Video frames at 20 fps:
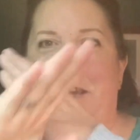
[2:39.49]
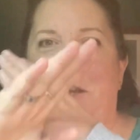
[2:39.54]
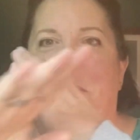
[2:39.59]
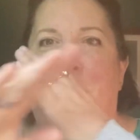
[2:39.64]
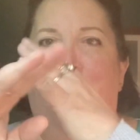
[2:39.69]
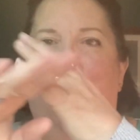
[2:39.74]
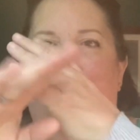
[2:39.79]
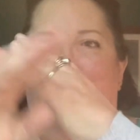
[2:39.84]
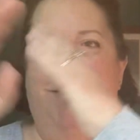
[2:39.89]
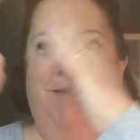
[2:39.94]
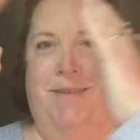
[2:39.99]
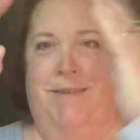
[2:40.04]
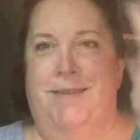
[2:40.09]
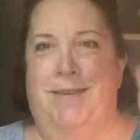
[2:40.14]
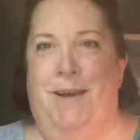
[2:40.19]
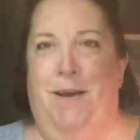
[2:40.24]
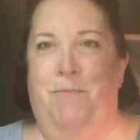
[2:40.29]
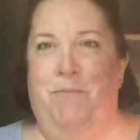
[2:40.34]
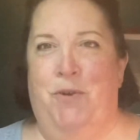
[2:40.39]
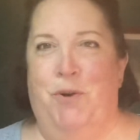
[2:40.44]
crosses
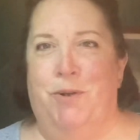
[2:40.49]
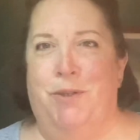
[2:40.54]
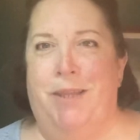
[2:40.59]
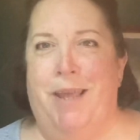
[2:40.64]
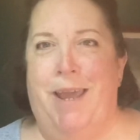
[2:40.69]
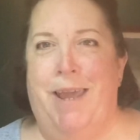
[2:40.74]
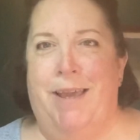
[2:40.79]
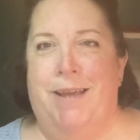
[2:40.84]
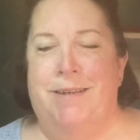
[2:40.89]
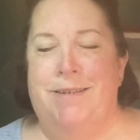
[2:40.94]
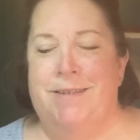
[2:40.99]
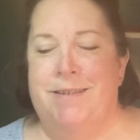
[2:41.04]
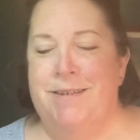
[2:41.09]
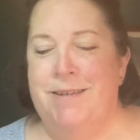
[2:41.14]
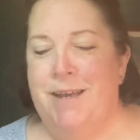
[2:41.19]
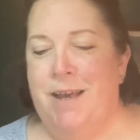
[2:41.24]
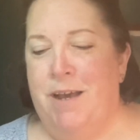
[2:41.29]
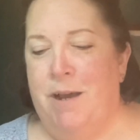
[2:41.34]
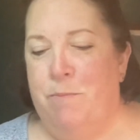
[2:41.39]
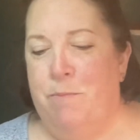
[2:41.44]
up their legs,
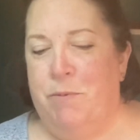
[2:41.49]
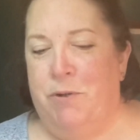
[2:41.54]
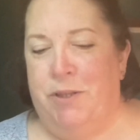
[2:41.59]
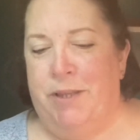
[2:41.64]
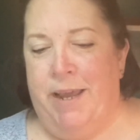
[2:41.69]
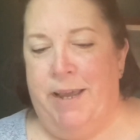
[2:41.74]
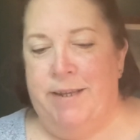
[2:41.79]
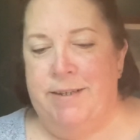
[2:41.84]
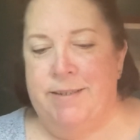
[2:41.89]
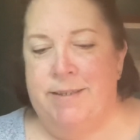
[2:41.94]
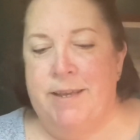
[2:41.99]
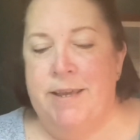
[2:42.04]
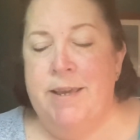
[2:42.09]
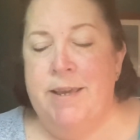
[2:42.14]
upper legs.